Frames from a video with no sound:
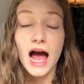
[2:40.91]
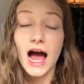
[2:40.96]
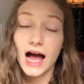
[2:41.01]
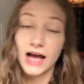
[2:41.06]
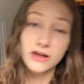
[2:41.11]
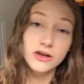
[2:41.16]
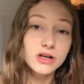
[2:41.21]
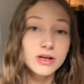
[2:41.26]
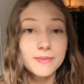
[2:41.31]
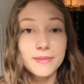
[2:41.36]

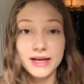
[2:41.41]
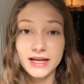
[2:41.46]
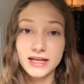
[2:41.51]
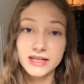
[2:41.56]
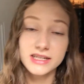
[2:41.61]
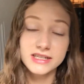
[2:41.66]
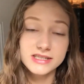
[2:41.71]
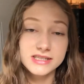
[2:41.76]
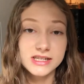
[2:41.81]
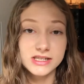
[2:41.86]
I couldn't make a
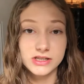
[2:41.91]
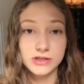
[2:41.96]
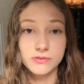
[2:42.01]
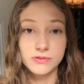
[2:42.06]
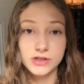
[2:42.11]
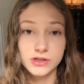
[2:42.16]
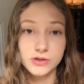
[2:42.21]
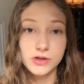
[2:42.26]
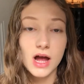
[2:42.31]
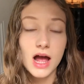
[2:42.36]
decision,
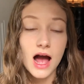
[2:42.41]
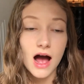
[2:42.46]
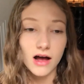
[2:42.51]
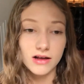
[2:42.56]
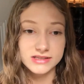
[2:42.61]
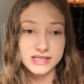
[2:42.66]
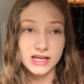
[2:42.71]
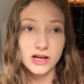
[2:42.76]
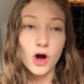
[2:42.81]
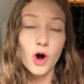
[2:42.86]
which I was like,